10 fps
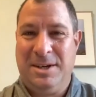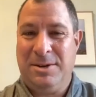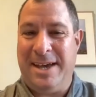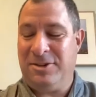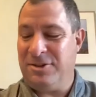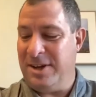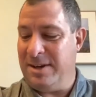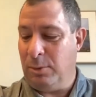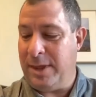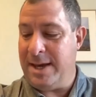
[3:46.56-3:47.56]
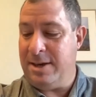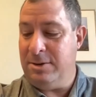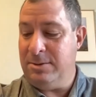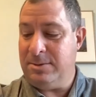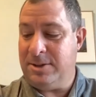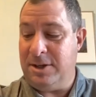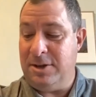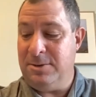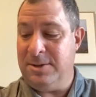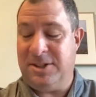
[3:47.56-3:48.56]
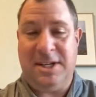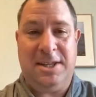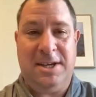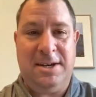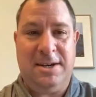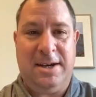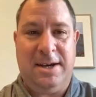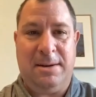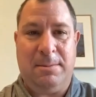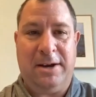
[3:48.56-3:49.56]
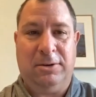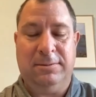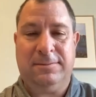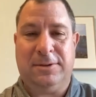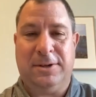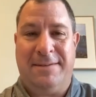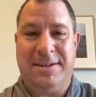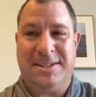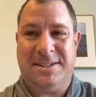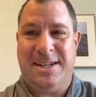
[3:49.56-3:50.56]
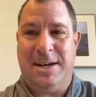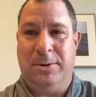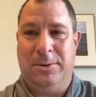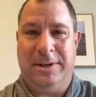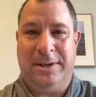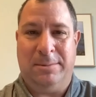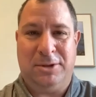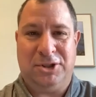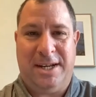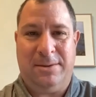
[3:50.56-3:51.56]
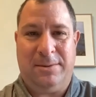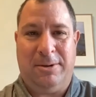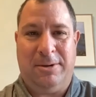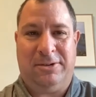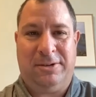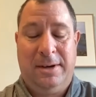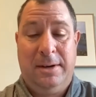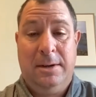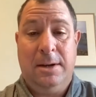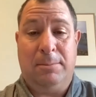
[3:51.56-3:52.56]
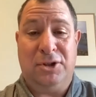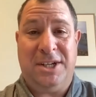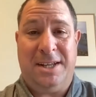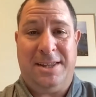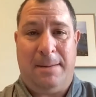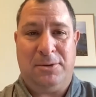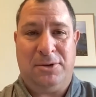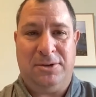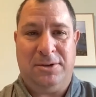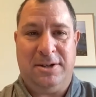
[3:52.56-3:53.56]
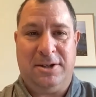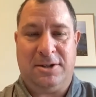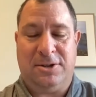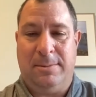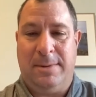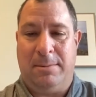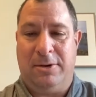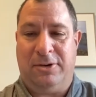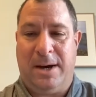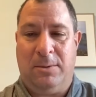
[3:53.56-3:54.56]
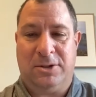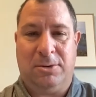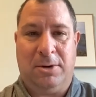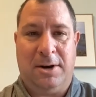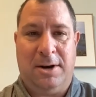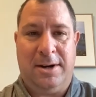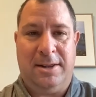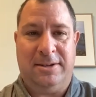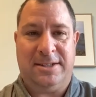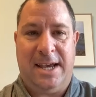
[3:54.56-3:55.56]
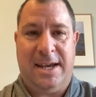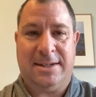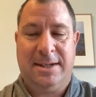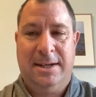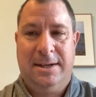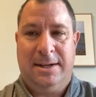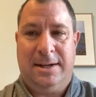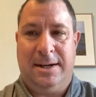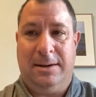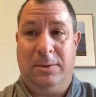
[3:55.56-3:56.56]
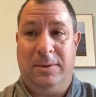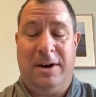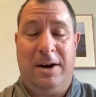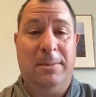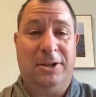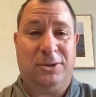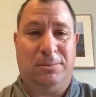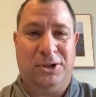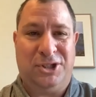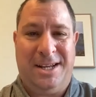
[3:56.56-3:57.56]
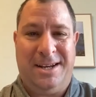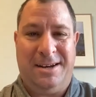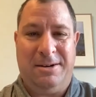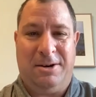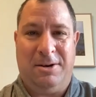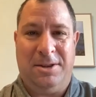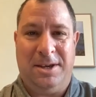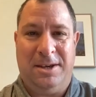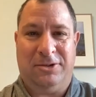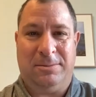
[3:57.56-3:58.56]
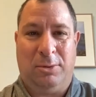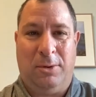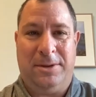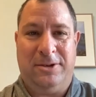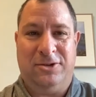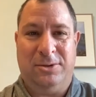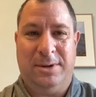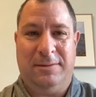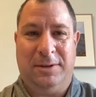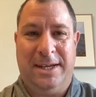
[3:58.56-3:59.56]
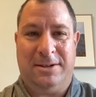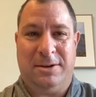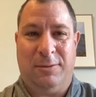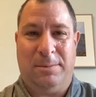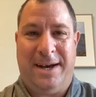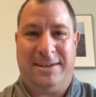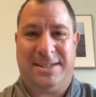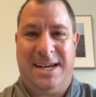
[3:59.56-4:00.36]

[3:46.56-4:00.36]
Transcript: Thanks, Jen. Well, thank you to you and Cynthia and Michael for having us today. We really appreciate it. We always appreciate the opportunity to talk to your members about what's going on in the state. We very much appreciated all the support that you have lent over the past